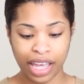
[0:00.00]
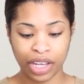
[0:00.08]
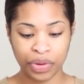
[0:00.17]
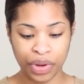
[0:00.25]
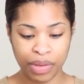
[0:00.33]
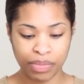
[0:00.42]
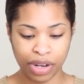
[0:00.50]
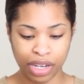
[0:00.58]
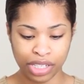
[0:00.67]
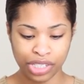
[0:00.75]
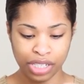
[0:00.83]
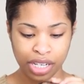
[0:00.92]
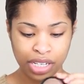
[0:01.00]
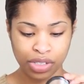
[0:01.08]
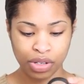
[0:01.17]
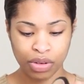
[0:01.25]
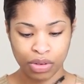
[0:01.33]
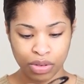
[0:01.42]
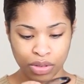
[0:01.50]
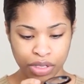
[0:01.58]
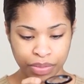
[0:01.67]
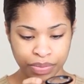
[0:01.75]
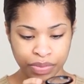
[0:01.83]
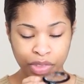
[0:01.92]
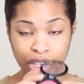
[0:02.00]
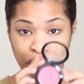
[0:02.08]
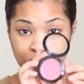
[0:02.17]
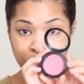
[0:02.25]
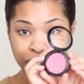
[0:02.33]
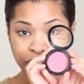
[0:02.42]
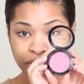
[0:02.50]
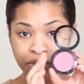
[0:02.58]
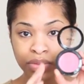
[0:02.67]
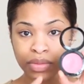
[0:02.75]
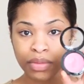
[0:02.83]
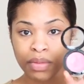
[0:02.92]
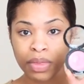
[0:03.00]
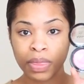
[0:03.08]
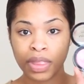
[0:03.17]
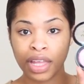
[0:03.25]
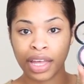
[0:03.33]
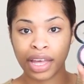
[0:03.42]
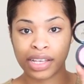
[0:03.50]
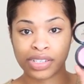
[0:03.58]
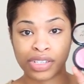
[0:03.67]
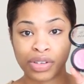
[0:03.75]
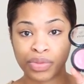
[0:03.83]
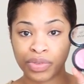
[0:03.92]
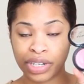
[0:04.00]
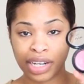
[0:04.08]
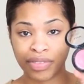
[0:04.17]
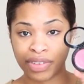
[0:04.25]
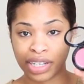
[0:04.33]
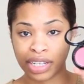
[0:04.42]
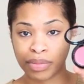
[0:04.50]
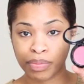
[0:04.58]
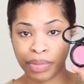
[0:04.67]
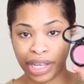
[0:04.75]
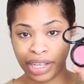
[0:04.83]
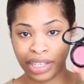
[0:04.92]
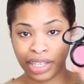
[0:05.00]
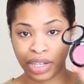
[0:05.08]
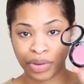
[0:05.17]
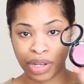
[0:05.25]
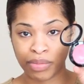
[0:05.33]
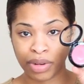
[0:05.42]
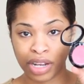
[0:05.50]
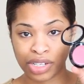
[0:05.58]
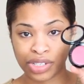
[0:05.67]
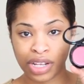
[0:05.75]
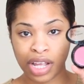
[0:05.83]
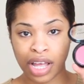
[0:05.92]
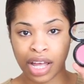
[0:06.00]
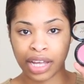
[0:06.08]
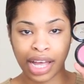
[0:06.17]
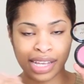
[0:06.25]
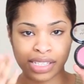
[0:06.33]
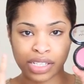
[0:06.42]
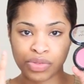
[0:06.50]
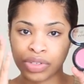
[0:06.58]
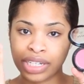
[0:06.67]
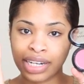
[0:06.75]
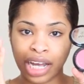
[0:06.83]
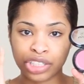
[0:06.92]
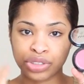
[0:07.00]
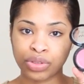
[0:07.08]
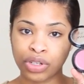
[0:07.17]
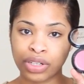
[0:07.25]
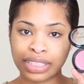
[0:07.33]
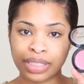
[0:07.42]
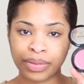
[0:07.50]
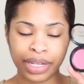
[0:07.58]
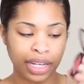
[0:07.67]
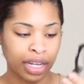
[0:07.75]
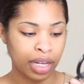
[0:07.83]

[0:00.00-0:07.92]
a cream blush, and it's called Glow. It's just a really lovely pinky cream blush. It has this really natural look to it.